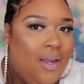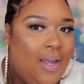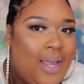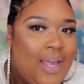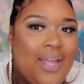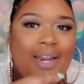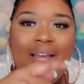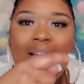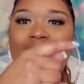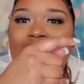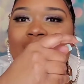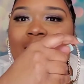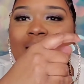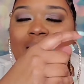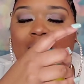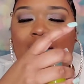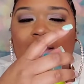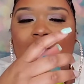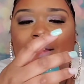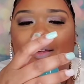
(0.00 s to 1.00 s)
Why
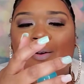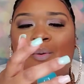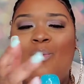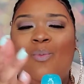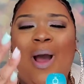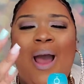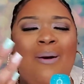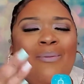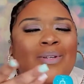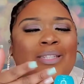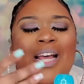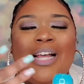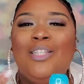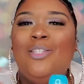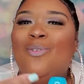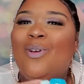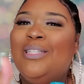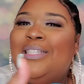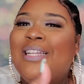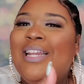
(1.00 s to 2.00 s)
was I
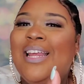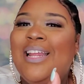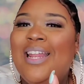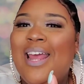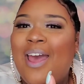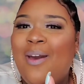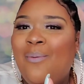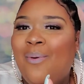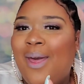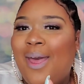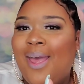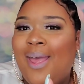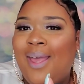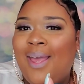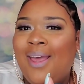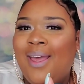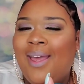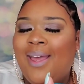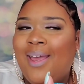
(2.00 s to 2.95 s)
twisting it that way?